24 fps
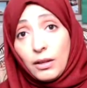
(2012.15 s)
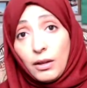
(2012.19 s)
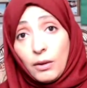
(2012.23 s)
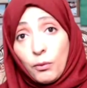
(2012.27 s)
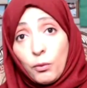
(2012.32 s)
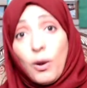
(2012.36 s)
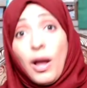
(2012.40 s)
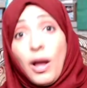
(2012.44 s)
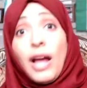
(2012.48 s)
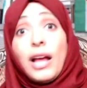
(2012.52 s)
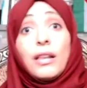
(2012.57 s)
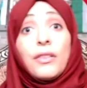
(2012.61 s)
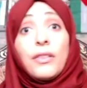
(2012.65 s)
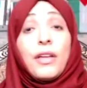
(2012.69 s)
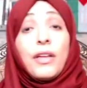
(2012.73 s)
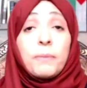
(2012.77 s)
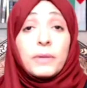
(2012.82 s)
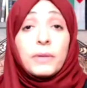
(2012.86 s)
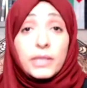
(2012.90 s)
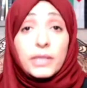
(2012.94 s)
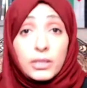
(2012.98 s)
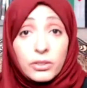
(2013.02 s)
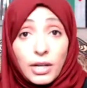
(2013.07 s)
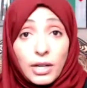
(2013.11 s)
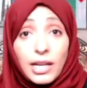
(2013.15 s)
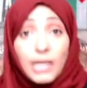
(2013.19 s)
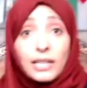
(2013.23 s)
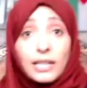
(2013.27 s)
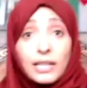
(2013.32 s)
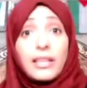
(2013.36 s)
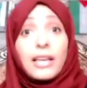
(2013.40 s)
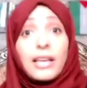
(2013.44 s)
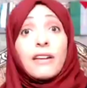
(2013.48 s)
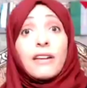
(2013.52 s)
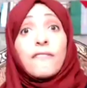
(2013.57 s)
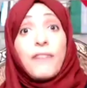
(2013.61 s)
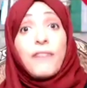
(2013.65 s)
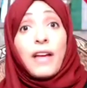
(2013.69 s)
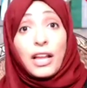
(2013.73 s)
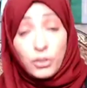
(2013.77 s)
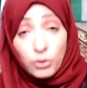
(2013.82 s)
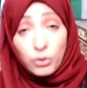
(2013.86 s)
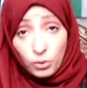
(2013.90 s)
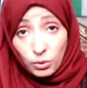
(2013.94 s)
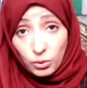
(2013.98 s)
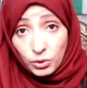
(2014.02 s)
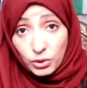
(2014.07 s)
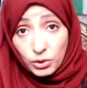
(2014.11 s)
while they betrayed their
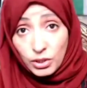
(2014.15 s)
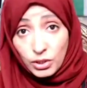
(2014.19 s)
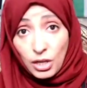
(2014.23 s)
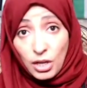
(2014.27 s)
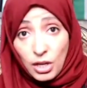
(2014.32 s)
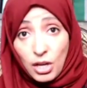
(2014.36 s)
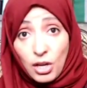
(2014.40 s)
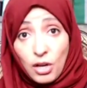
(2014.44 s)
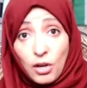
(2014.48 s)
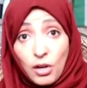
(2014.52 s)
values